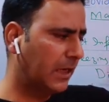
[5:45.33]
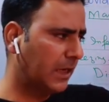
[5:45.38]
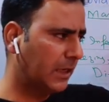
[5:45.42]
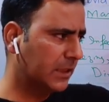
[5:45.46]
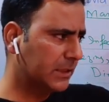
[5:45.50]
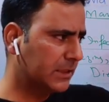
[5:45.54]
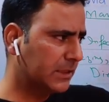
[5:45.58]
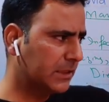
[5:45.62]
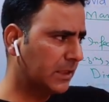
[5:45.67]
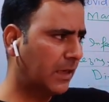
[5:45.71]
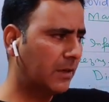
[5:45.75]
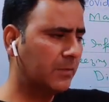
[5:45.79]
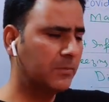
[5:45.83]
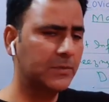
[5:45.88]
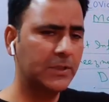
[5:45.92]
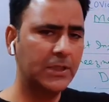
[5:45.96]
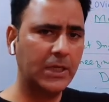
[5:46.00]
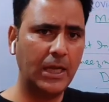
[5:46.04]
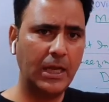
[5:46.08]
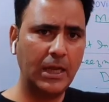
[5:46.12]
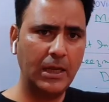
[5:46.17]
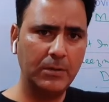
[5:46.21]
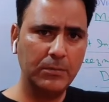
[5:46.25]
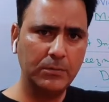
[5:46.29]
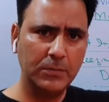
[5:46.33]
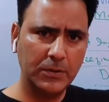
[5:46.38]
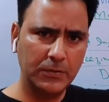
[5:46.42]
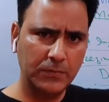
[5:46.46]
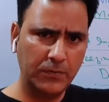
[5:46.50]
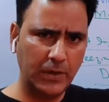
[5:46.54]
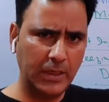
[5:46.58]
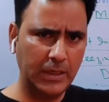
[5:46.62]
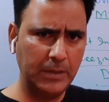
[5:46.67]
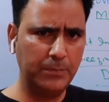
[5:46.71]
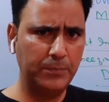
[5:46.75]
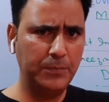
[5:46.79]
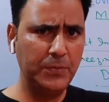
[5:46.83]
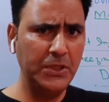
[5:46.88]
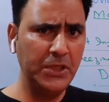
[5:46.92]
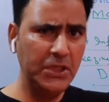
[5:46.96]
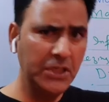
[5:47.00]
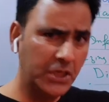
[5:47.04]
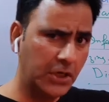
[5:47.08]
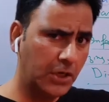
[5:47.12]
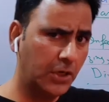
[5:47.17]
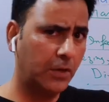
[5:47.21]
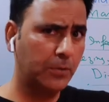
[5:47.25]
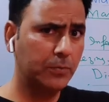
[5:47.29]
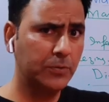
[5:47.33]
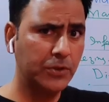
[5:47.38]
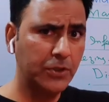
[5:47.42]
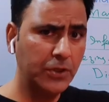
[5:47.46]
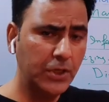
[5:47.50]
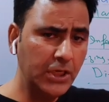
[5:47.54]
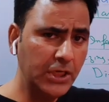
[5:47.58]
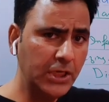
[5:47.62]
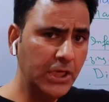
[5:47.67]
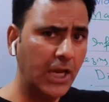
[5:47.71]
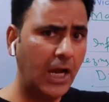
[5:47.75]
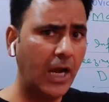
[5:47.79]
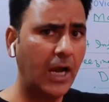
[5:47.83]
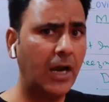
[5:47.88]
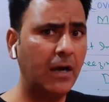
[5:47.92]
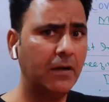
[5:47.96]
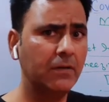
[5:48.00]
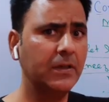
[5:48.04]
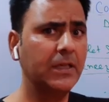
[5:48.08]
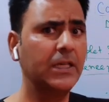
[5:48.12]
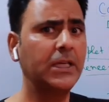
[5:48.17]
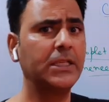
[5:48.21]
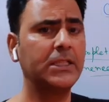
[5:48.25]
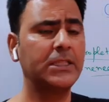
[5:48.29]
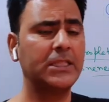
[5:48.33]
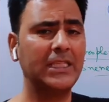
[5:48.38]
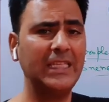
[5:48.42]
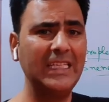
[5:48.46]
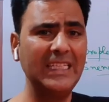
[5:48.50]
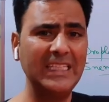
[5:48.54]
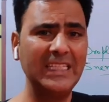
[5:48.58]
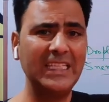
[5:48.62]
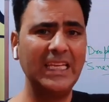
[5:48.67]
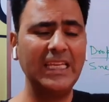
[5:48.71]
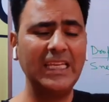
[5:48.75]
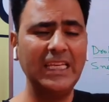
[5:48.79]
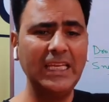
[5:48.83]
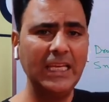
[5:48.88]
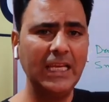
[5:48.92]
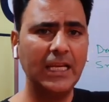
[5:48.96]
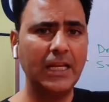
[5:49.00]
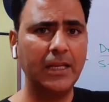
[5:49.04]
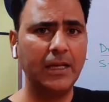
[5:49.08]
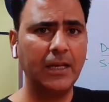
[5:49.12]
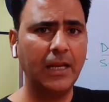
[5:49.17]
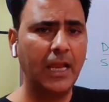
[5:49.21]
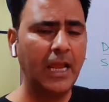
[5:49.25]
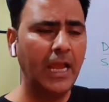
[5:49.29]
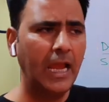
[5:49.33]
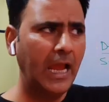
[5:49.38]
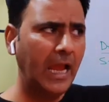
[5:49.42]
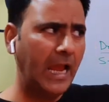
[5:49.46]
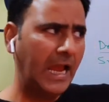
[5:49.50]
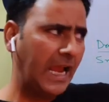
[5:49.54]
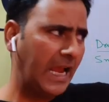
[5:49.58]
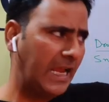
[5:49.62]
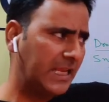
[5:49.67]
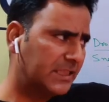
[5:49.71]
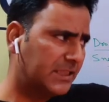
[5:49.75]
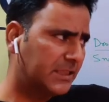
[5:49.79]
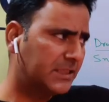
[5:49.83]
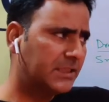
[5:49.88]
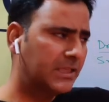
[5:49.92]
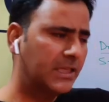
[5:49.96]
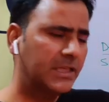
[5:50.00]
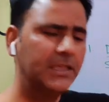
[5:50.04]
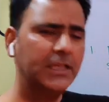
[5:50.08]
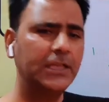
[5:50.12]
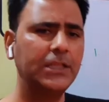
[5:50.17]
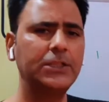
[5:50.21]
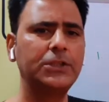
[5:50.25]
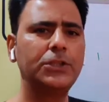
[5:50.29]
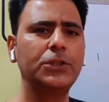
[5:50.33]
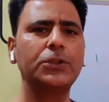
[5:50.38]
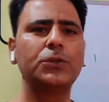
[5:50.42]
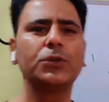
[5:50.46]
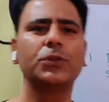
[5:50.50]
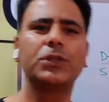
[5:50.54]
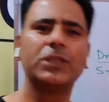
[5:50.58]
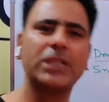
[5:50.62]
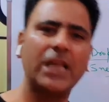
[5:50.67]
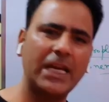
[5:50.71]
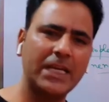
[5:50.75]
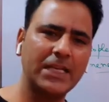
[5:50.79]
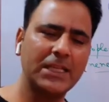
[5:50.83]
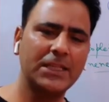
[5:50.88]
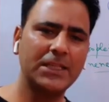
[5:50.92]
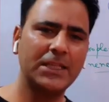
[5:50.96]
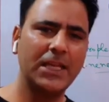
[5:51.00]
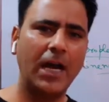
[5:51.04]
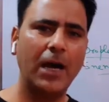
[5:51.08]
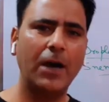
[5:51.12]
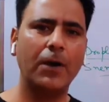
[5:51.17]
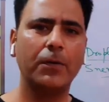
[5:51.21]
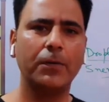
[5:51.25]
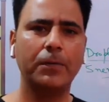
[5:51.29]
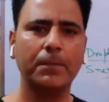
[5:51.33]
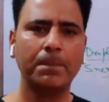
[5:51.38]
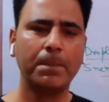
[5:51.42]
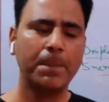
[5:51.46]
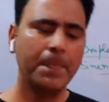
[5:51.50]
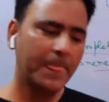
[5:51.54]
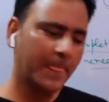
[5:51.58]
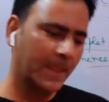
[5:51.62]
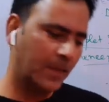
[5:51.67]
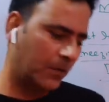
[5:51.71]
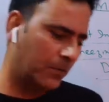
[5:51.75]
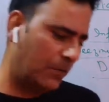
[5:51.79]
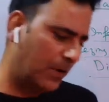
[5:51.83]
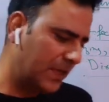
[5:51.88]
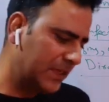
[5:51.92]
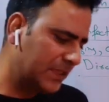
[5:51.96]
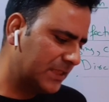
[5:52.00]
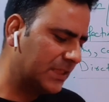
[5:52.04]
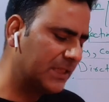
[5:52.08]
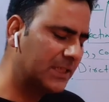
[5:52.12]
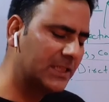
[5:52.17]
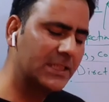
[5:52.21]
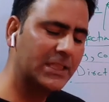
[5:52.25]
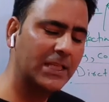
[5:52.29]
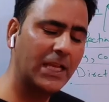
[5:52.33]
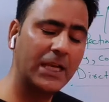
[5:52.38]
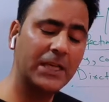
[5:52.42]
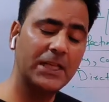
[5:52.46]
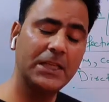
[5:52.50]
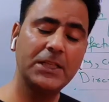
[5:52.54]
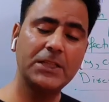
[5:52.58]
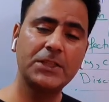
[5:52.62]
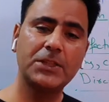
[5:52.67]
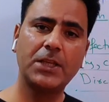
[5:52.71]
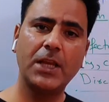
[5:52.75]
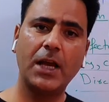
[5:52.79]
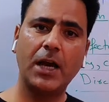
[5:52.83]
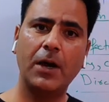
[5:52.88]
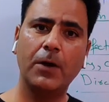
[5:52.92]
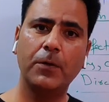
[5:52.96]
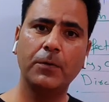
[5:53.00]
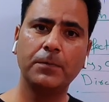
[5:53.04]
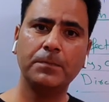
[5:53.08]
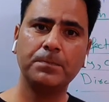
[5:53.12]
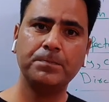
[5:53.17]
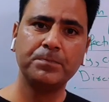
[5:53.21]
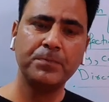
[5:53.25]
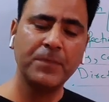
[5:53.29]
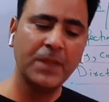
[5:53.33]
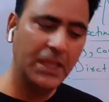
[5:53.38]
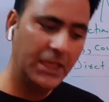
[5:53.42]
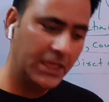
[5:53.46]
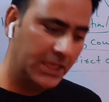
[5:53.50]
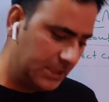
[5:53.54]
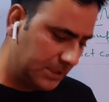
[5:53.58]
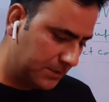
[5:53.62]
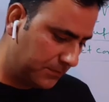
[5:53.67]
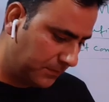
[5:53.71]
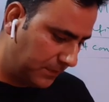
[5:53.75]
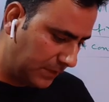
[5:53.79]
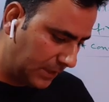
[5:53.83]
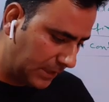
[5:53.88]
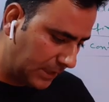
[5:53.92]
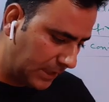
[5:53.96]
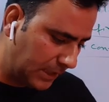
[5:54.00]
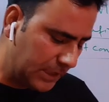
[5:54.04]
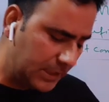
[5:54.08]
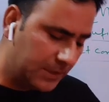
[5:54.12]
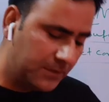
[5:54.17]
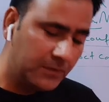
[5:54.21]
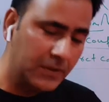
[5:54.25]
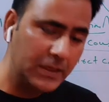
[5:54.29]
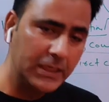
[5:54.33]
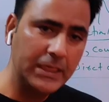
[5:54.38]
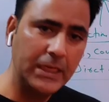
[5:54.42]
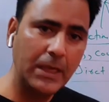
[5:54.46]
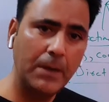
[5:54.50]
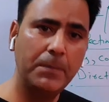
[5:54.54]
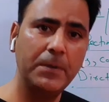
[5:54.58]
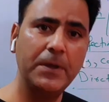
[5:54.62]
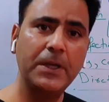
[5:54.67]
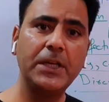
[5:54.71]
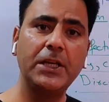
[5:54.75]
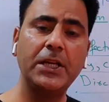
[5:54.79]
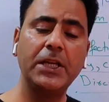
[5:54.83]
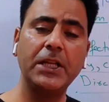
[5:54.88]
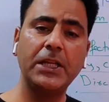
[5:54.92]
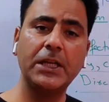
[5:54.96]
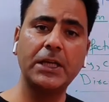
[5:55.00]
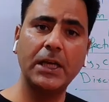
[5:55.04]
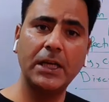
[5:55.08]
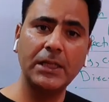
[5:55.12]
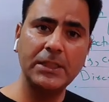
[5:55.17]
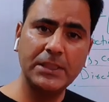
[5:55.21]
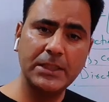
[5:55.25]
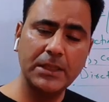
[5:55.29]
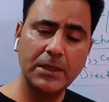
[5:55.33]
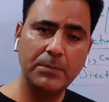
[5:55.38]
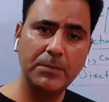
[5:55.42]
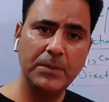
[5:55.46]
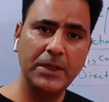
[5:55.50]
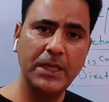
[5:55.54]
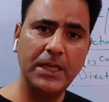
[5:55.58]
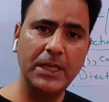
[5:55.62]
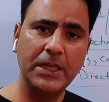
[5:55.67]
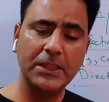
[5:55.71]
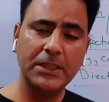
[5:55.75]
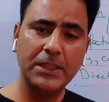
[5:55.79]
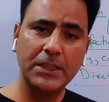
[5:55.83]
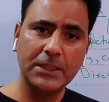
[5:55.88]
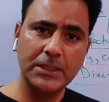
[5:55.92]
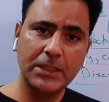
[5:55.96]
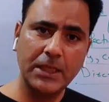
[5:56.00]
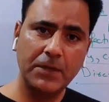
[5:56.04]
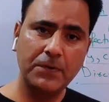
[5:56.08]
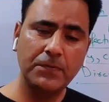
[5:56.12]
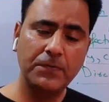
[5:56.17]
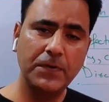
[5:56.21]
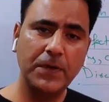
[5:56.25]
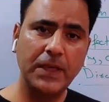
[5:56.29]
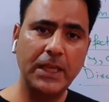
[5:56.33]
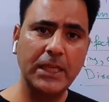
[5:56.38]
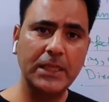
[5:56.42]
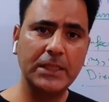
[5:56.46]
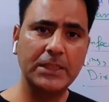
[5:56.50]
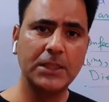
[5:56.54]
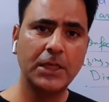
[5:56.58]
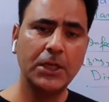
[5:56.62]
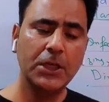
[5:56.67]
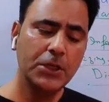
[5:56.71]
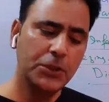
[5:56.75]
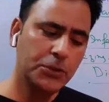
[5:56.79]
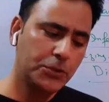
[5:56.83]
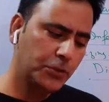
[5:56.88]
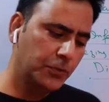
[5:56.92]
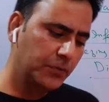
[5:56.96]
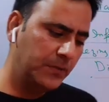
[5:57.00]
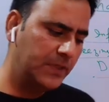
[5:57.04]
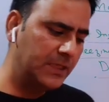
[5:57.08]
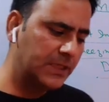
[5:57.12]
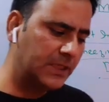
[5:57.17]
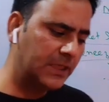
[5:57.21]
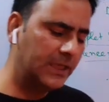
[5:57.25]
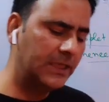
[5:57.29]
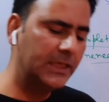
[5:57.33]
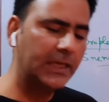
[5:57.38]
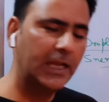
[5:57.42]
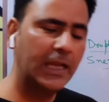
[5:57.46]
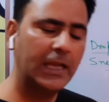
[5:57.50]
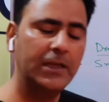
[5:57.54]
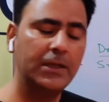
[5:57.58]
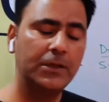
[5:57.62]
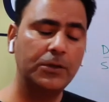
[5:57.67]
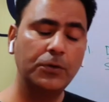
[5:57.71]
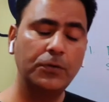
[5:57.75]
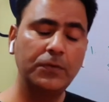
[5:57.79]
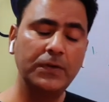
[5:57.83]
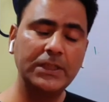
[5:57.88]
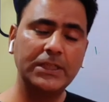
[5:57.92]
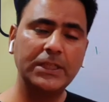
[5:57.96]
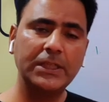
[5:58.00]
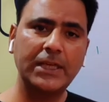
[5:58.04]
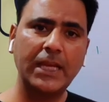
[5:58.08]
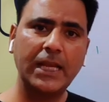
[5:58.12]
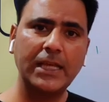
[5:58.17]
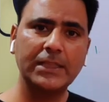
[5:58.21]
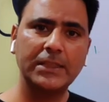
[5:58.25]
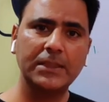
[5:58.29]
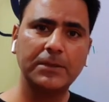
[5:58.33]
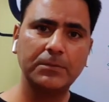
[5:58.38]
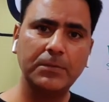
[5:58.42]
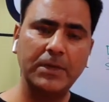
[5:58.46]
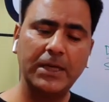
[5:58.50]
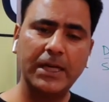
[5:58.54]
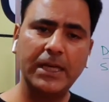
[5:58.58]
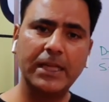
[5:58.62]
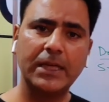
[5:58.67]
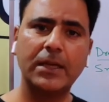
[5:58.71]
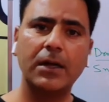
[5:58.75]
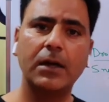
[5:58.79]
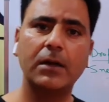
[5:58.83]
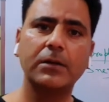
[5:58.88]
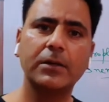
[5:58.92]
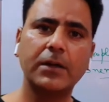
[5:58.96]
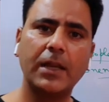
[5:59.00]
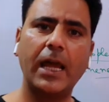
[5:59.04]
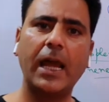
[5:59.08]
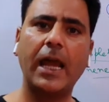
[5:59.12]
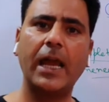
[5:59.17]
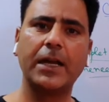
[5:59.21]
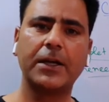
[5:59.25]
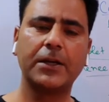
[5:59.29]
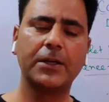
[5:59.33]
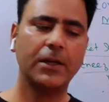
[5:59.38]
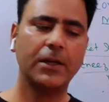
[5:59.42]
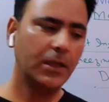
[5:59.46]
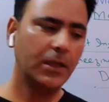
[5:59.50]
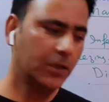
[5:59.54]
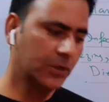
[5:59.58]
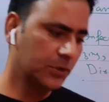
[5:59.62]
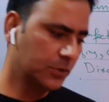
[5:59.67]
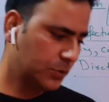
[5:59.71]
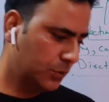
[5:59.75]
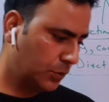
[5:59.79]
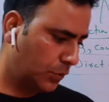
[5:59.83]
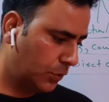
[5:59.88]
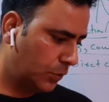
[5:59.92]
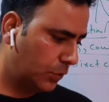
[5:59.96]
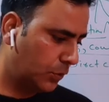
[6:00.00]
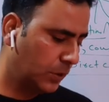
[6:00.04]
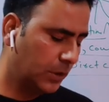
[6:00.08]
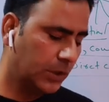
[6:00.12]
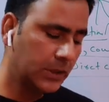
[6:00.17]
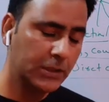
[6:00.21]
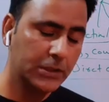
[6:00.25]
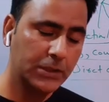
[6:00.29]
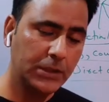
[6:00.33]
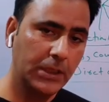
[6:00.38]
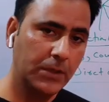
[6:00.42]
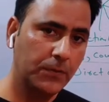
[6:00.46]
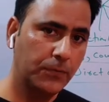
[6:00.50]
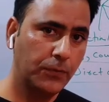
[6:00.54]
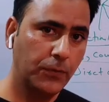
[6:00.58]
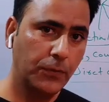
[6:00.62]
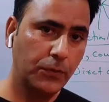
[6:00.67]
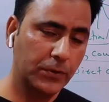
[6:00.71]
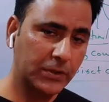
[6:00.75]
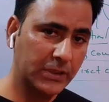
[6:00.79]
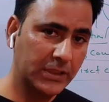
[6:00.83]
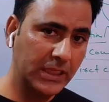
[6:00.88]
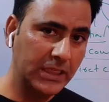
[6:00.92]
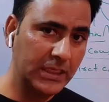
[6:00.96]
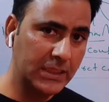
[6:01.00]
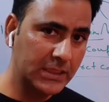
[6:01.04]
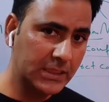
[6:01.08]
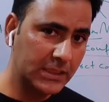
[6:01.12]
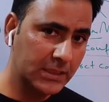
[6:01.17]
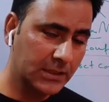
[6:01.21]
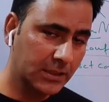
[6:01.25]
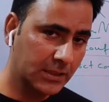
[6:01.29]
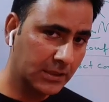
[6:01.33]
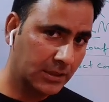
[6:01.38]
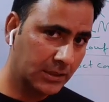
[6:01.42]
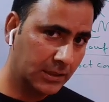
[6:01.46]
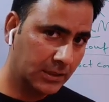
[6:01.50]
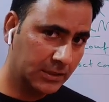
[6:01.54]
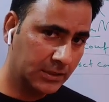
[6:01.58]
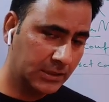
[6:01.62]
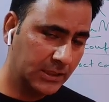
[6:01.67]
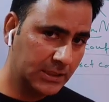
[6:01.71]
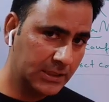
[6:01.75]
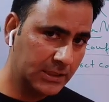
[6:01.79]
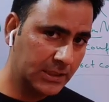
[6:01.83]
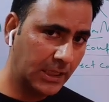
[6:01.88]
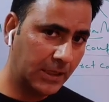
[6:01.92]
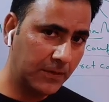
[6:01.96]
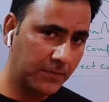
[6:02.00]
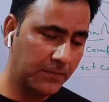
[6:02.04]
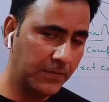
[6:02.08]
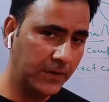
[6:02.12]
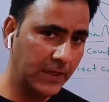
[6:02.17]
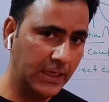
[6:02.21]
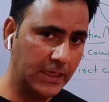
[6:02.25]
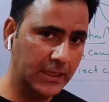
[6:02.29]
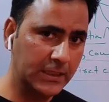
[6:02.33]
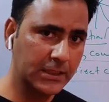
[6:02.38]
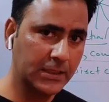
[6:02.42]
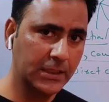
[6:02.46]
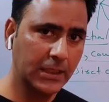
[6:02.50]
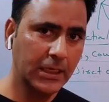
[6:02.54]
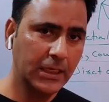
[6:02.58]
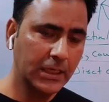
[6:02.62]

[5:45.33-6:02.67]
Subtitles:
some time for a period of 3 hours in the air, has a tendency to settle down. Once it settles down, it will definitely contaminate the surface to which it has made a contact. So therefore on this surface